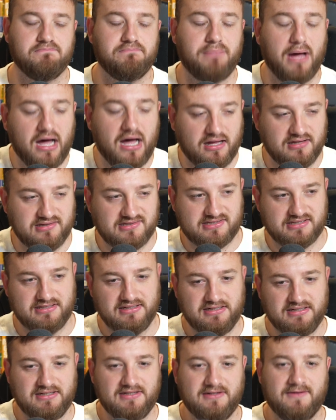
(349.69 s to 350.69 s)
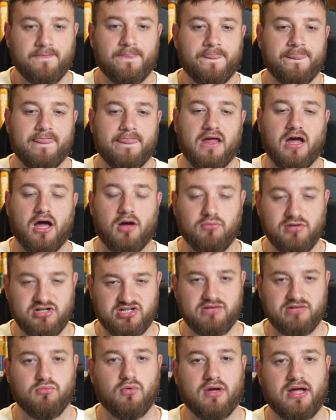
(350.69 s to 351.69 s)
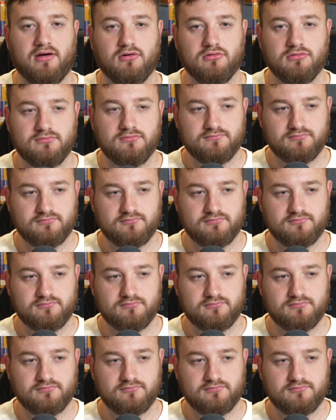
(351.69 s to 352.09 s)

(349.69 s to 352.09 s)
But I wish him well.